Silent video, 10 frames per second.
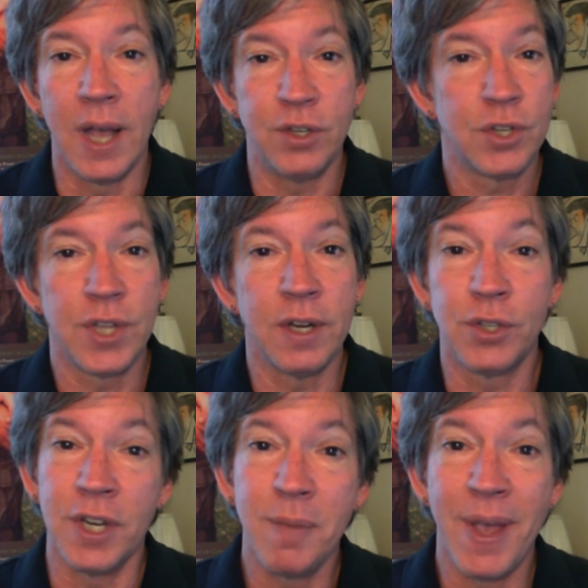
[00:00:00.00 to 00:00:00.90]
Just send us
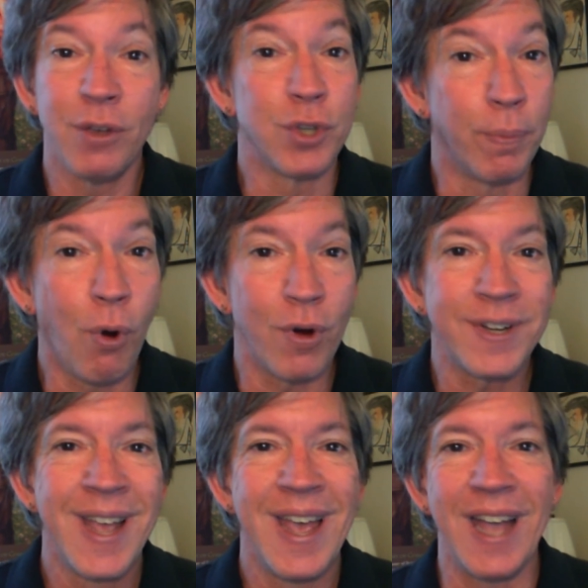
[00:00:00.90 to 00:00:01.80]
an email,
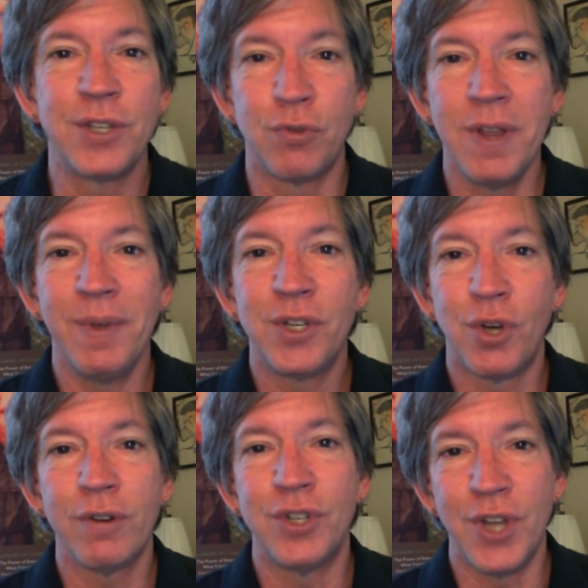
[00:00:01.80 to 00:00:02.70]

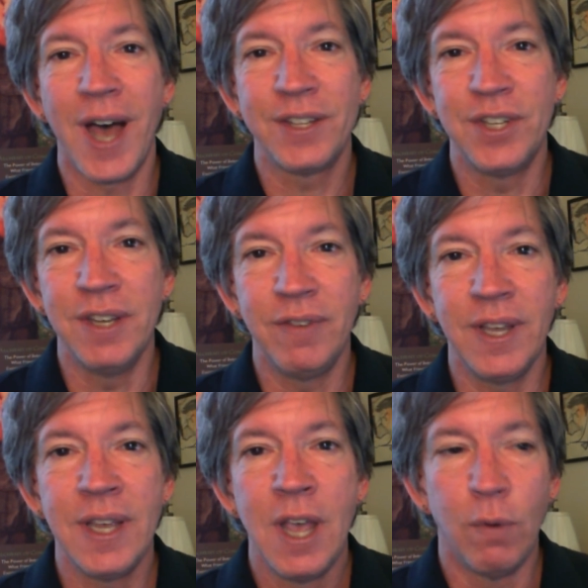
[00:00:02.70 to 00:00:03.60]

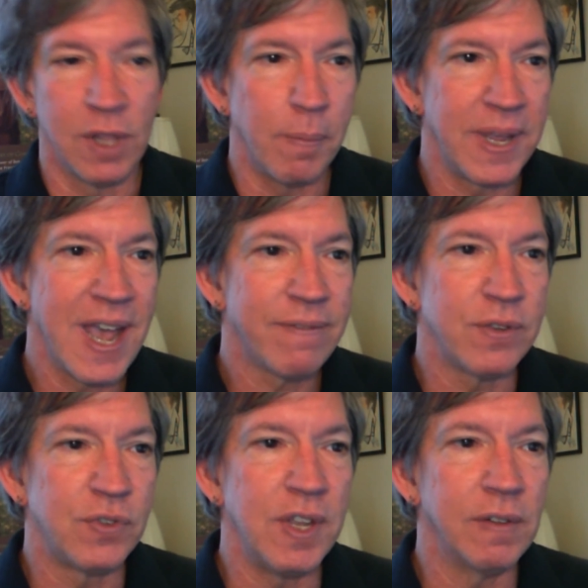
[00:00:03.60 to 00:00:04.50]
support@streamingchurch.tv. Well, on behalf of
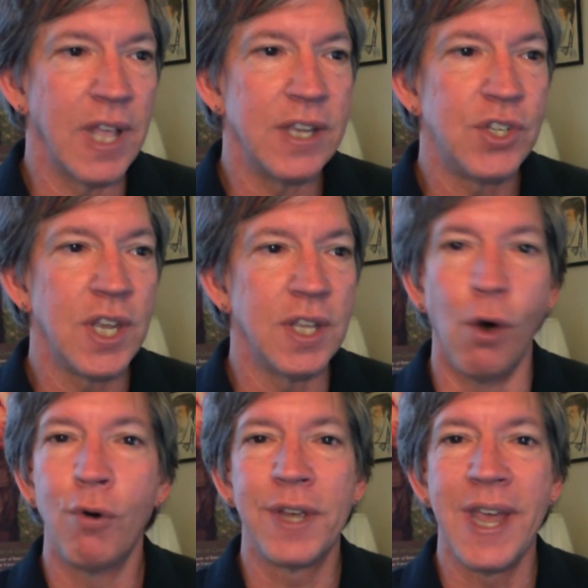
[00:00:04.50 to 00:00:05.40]
Steve Lacey and the
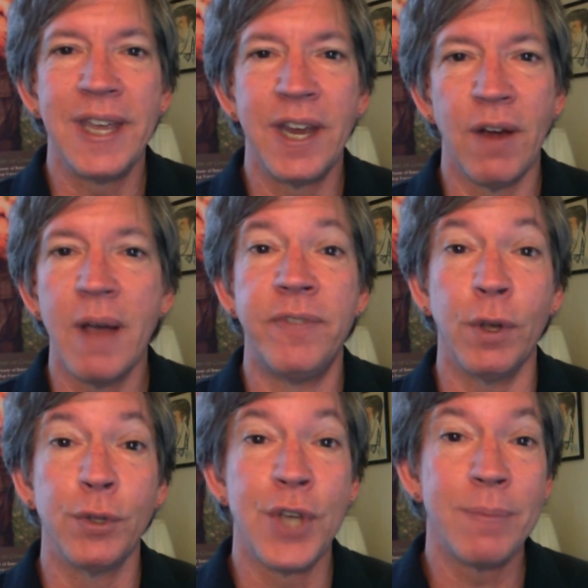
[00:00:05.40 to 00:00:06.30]
whole gang here, I'm
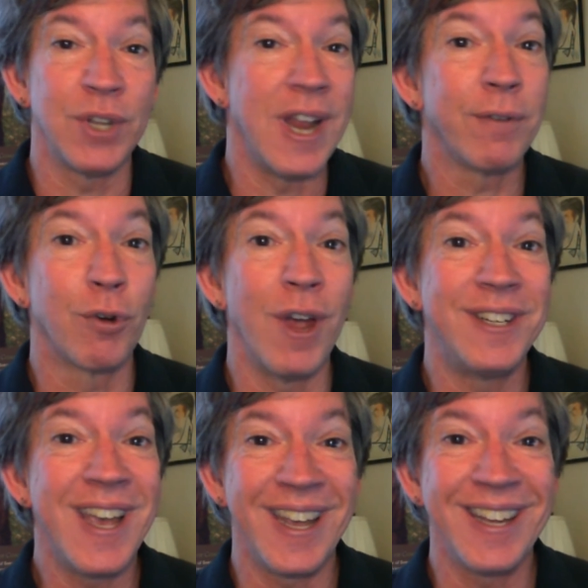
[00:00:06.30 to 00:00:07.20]
Phil Thompson. Have a great
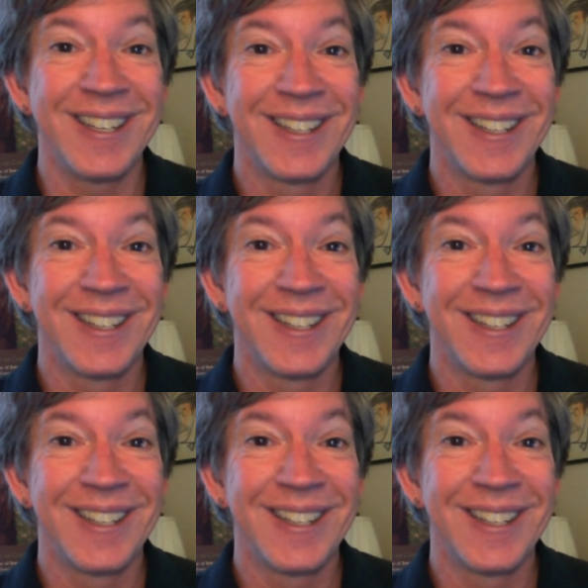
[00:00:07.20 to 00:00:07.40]
day.